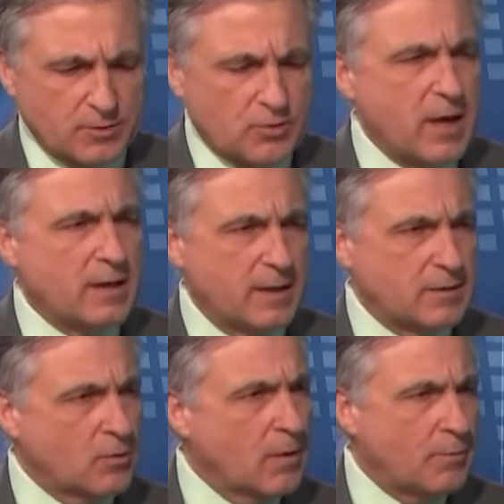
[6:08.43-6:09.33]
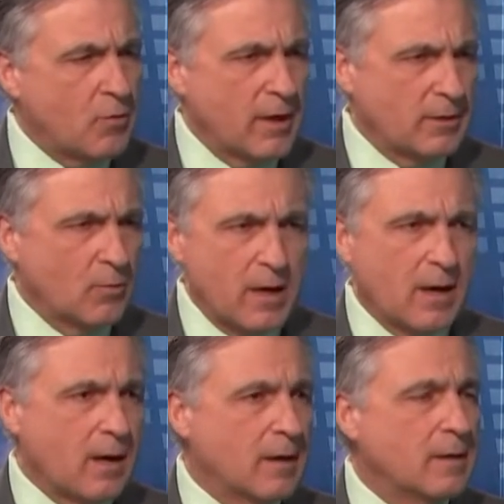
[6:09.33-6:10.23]
are trending, to a point
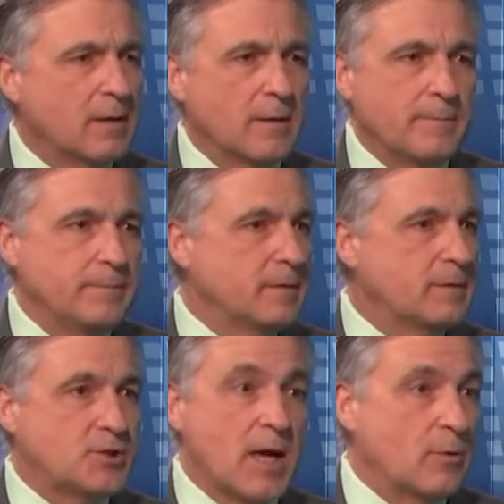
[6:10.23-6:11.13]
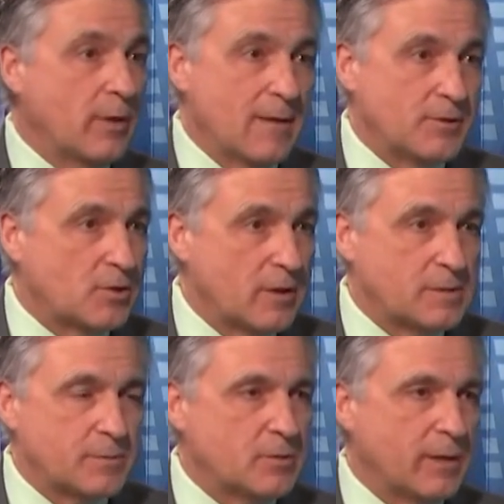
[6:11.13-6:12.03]
where China would have a
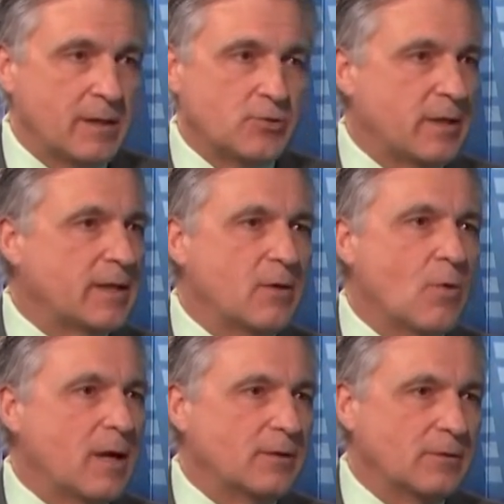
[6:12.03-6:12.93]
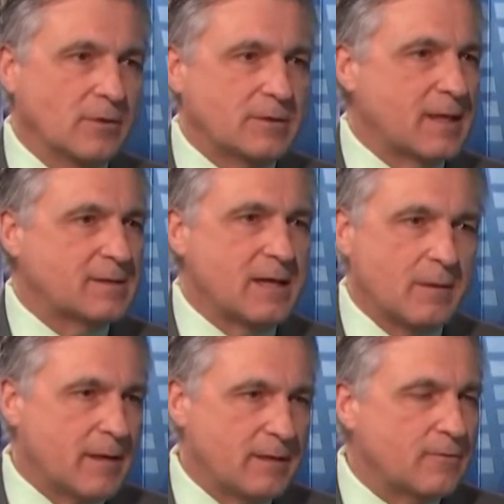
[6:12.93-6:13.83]
choice between drinking water or
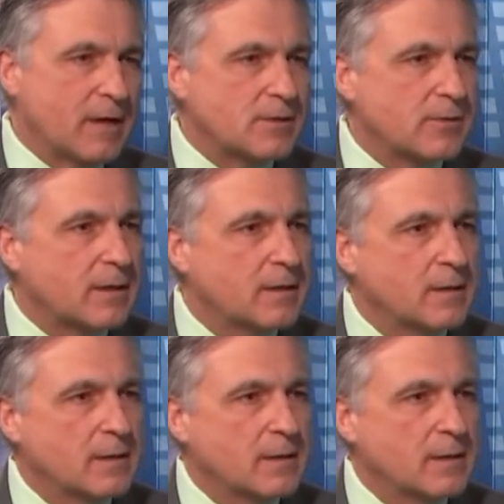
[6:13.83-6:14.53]
textile manufacturing?